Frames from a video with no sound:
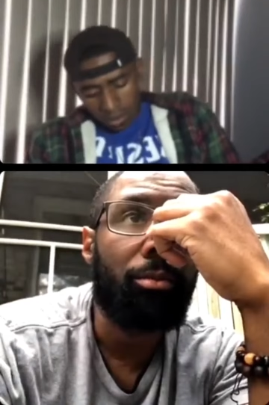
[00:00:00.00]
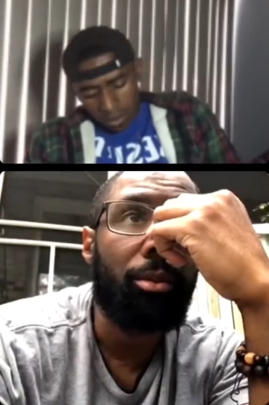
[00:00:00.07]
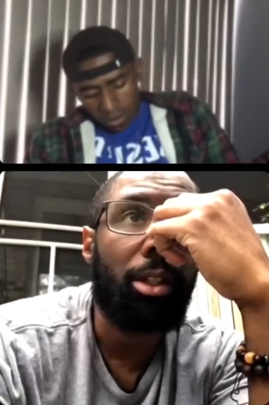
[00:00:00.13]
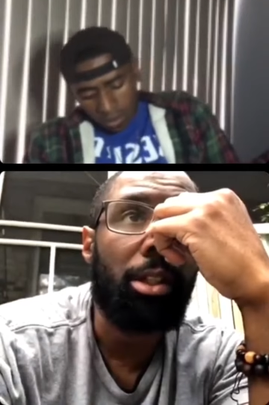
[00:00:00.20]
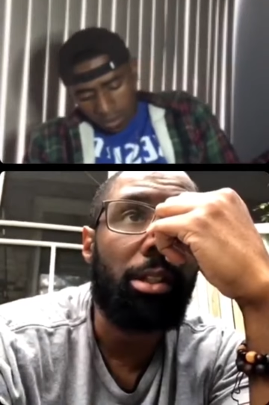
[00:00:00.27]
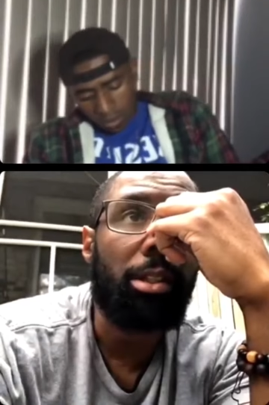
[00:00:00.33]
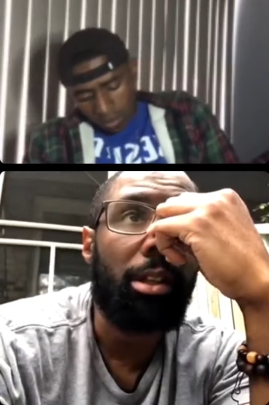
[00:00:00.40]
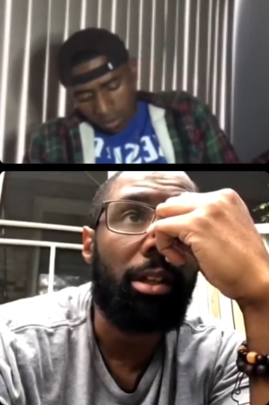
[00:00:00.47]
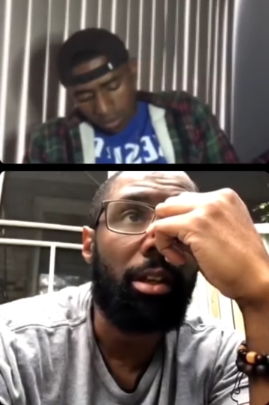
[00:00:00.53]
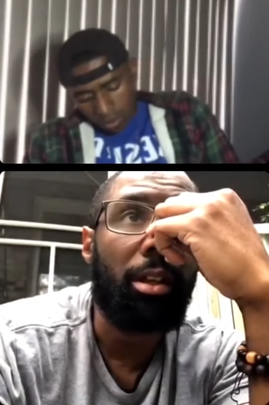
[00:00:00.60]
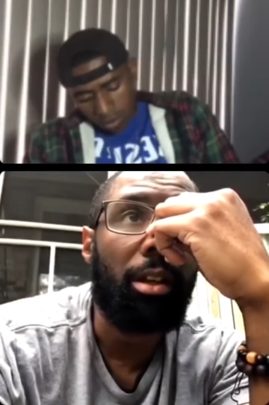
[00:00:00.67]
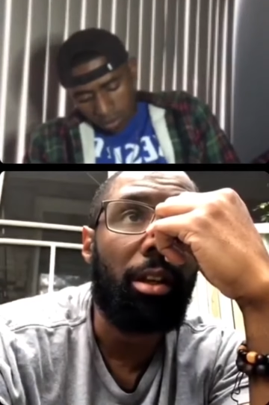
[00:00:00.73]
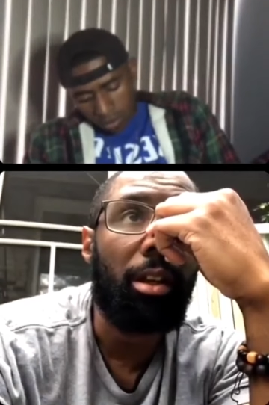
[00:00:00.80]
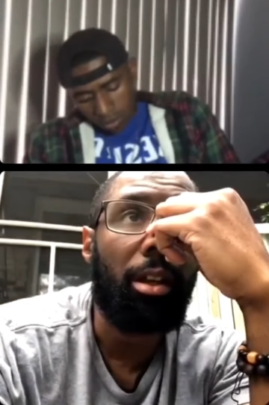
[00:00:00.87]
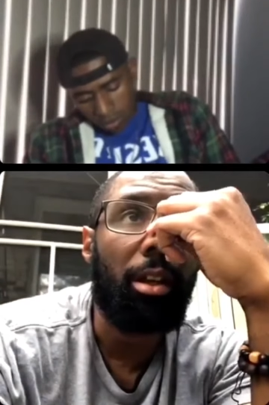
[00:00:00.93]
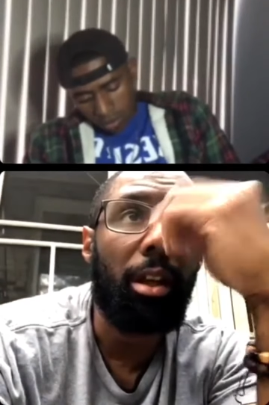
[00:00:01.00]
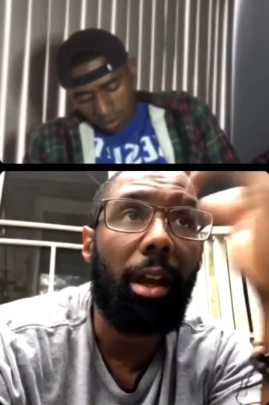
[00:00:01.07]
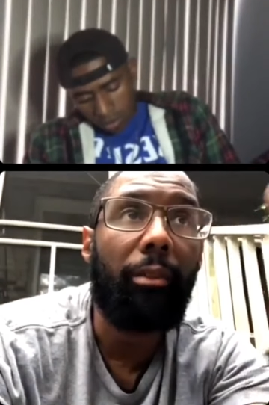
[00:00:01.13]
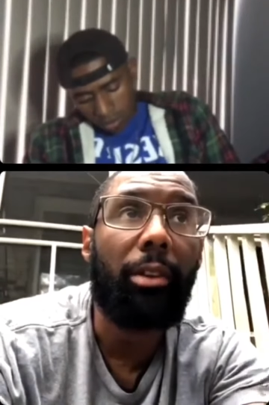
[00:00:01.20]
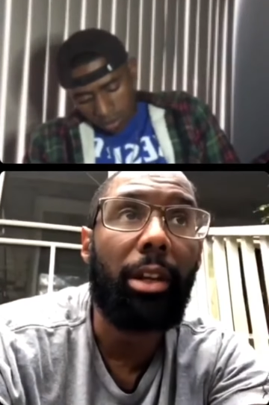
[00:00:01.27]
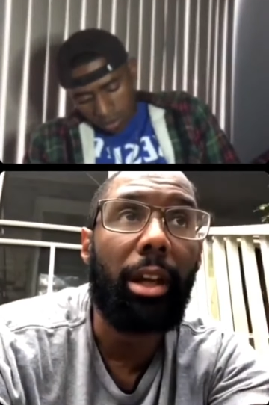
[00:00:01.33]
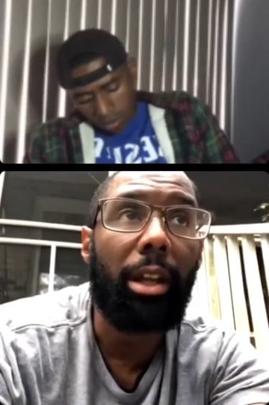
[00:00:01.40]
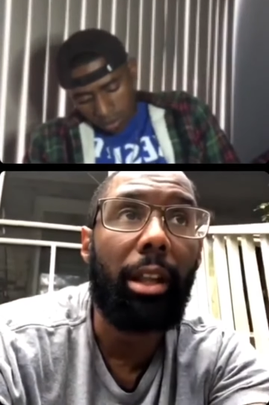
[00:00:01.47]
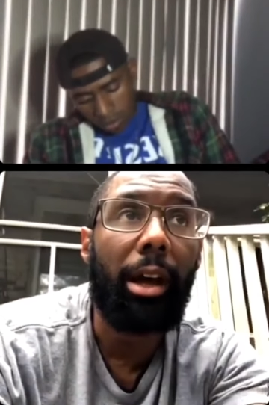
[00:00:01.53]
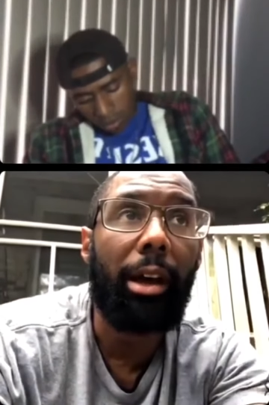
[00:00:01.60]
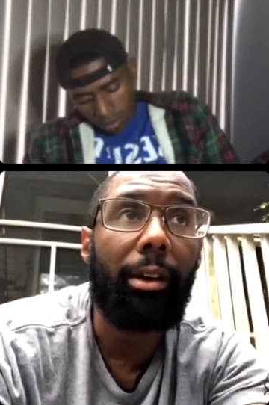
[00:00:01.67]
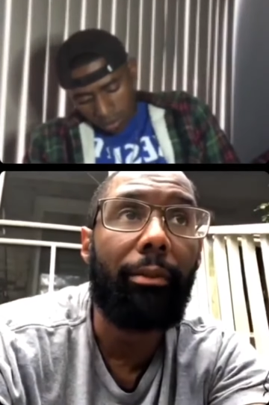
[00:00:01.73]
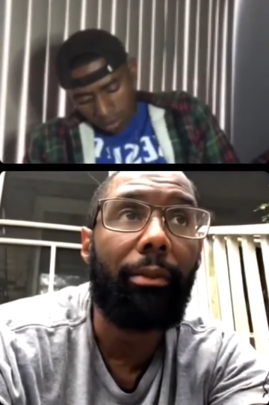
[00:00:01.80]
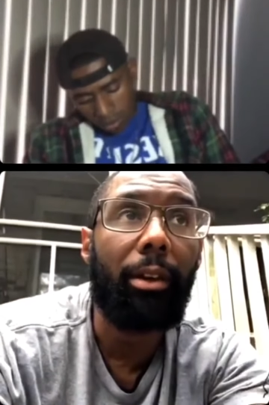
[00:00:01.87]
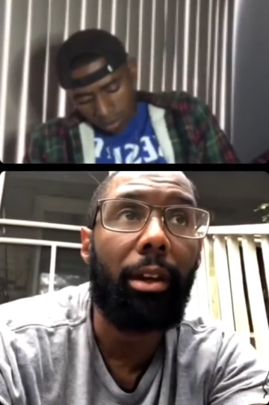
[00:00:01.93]
Speaker 1: just in everyday
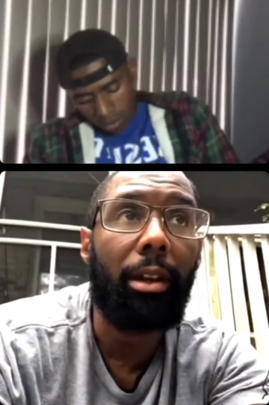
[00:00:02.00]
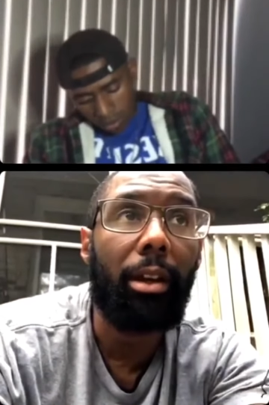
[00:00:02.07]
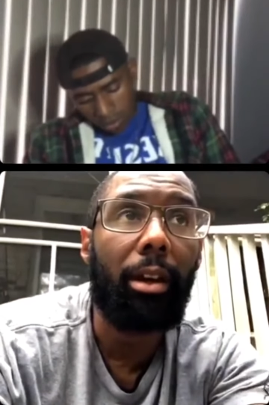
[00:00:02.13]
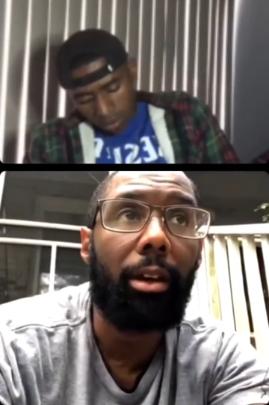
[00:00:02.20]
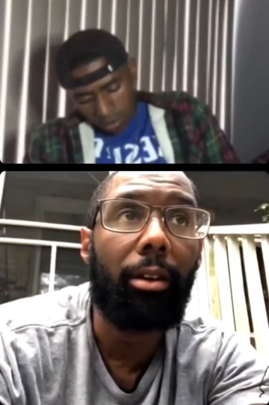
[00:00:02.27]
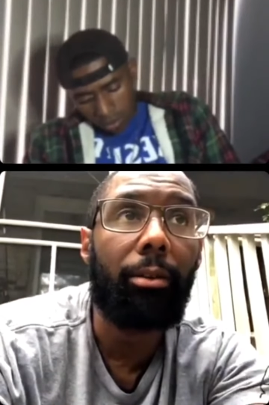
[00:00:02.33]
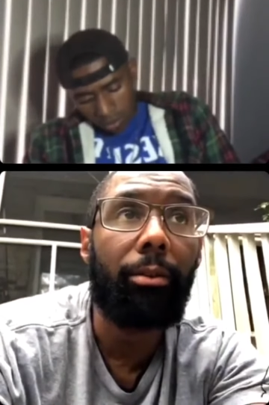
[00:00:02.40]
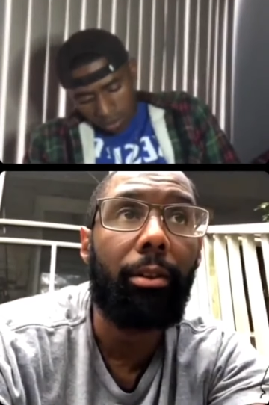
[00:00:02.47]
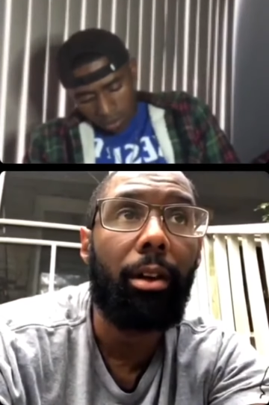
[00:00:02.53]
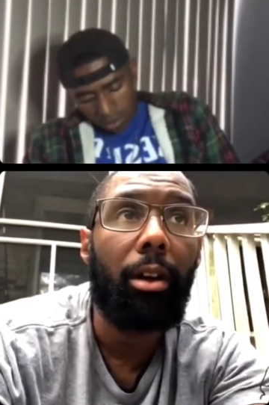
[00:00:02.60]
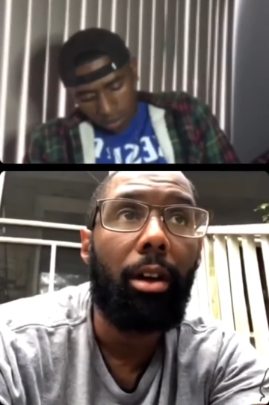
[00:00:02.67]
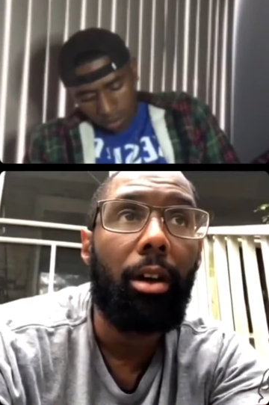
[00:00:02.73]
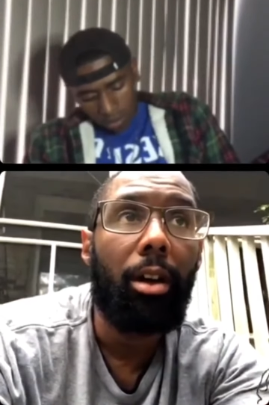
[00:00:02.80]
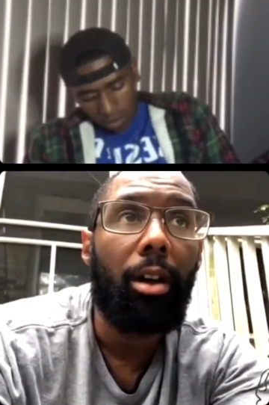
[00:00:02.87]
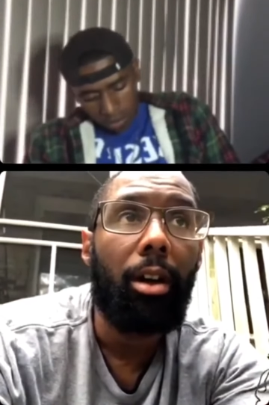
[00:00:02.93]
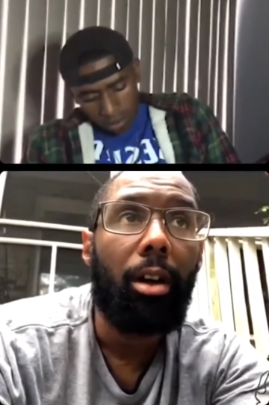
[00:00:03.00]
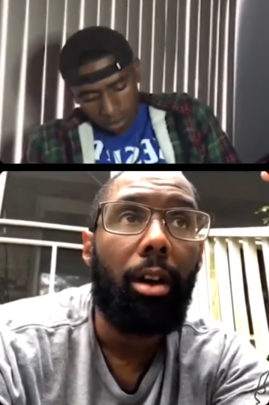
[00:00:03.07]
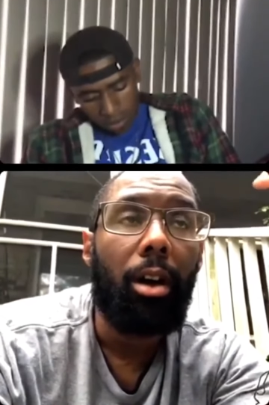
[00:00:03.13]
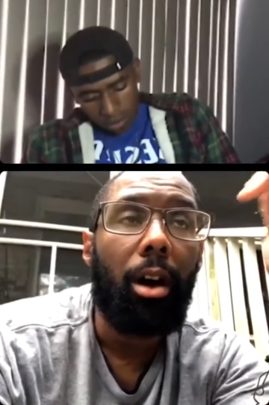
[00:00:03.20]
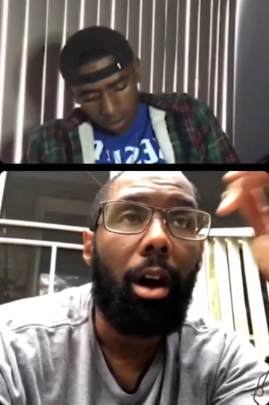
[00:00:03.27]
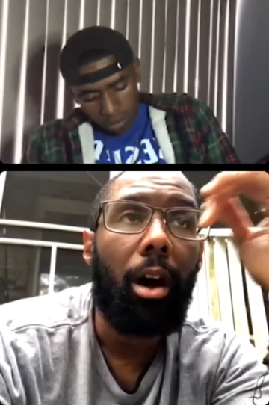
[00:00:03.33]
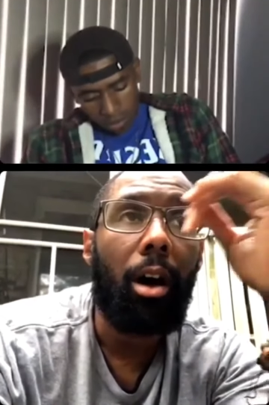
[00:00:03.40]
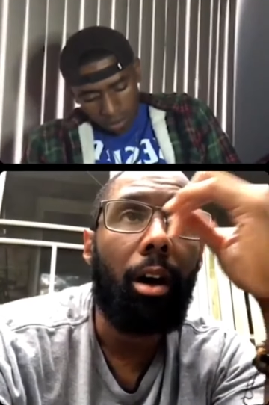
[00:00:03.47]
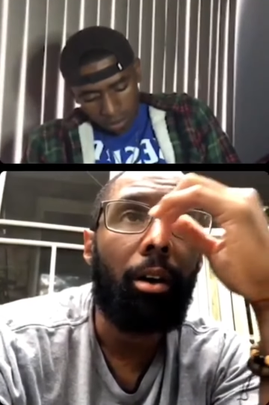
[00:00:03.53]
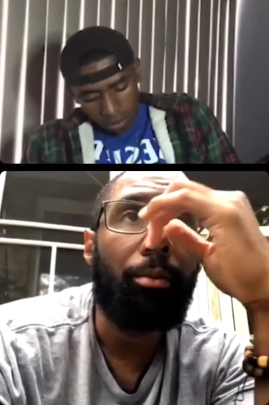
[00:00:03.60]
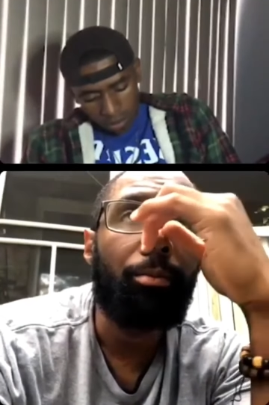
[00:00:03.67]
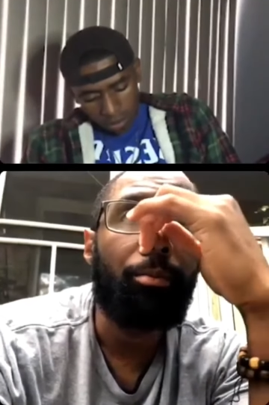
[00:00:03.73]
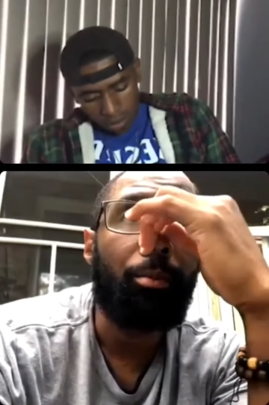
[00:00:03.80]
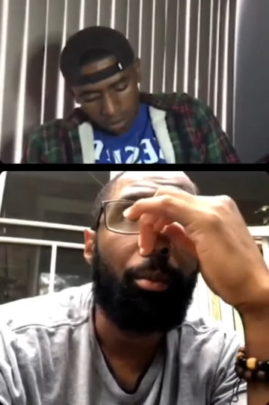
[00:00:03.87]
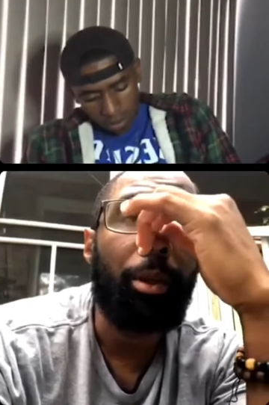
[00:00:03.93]
life and health
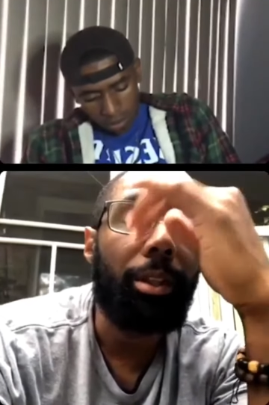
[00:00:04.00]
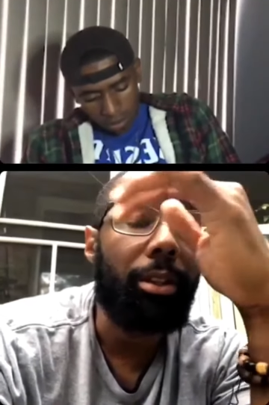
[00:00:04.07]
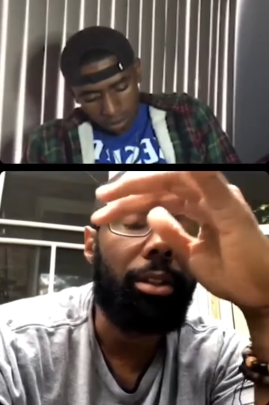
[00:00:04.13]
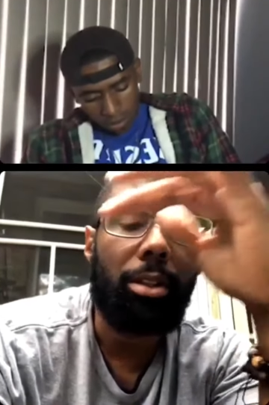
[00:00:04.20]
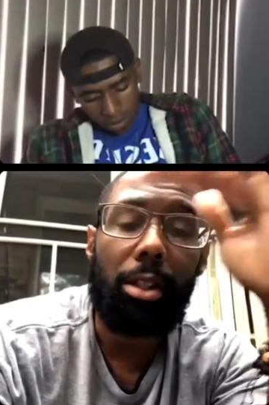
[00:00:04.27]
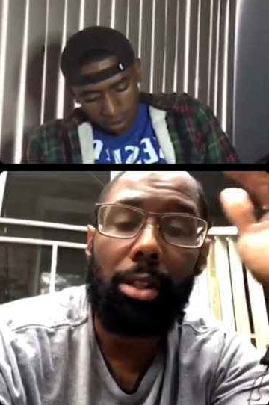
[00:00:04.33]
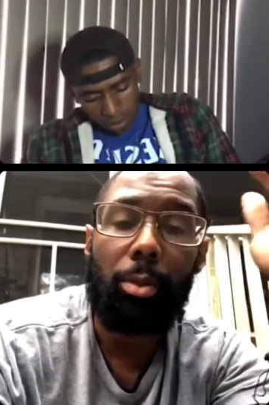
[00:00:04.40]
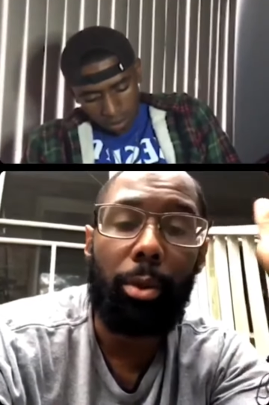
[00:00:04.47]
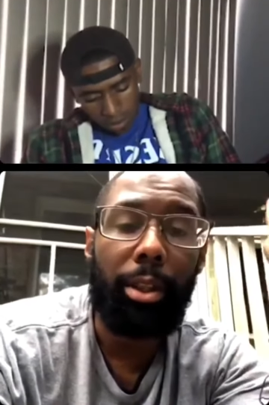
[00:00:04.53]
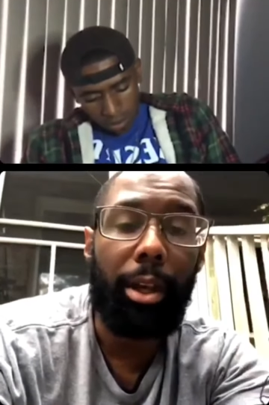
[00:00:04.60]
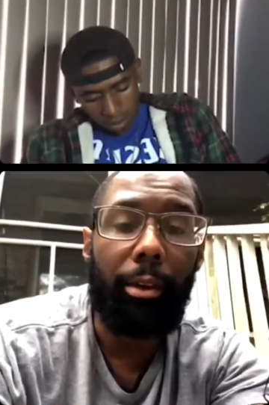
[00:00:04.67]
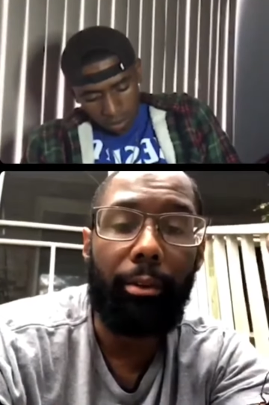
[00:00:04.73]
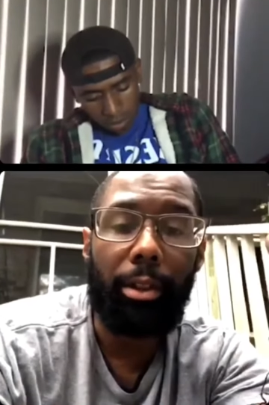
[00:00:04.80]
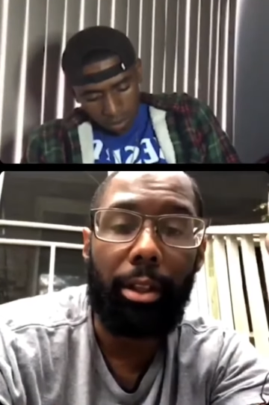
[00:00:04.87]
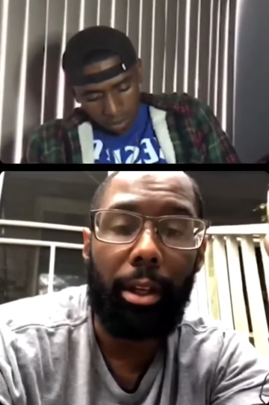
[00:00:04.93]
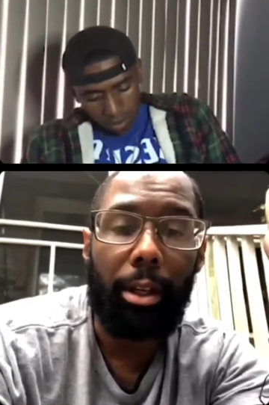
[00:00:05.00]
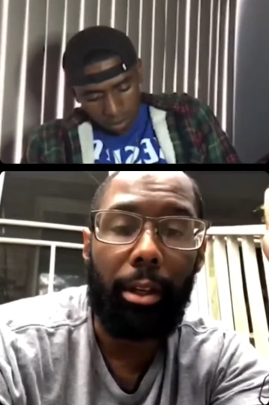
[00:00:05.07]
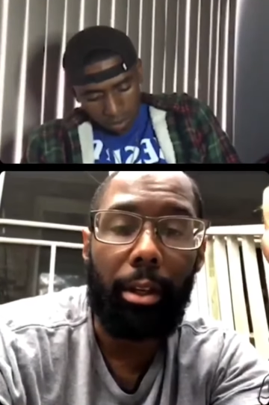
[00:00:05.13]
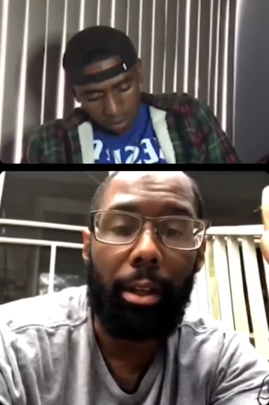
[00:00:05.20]
um with just with everything